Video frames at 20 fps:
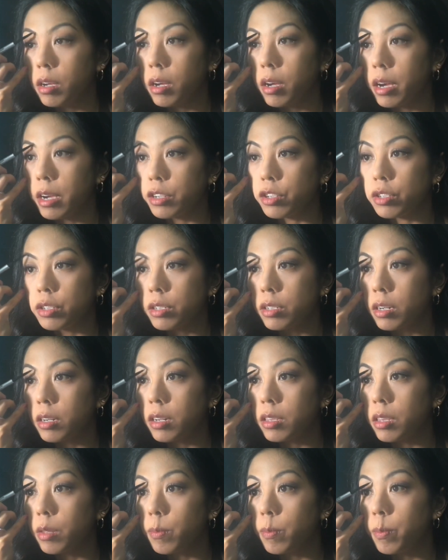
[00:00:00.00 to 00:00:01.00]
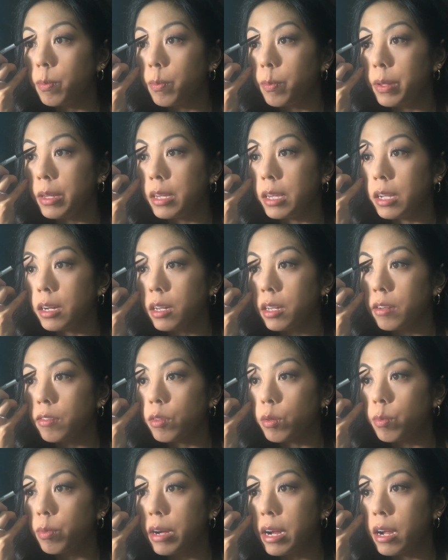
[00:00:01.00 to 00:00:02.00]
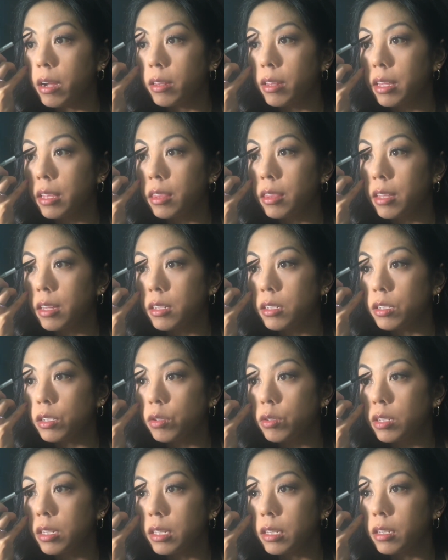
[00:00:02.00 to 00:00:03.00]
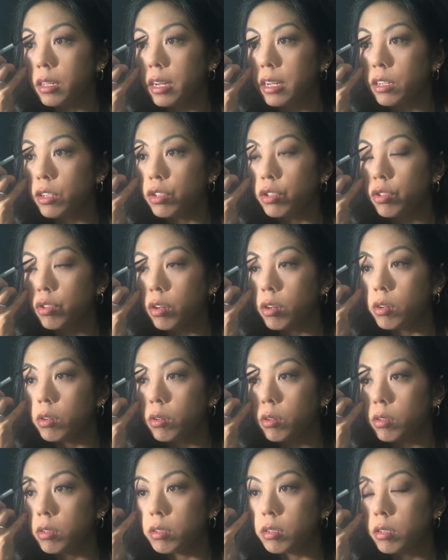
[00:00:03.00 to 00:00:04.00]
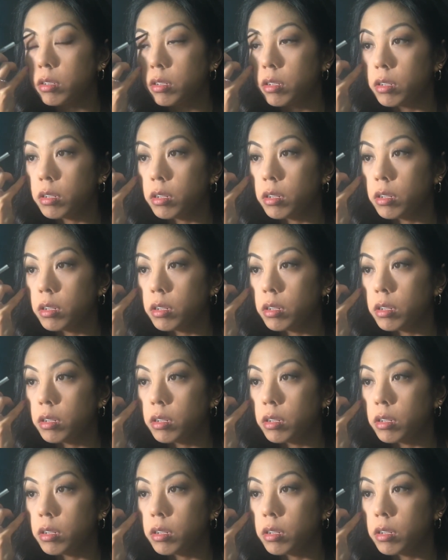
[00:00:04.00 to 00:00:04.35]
I just start at the beginning of the brow like this using light strokes.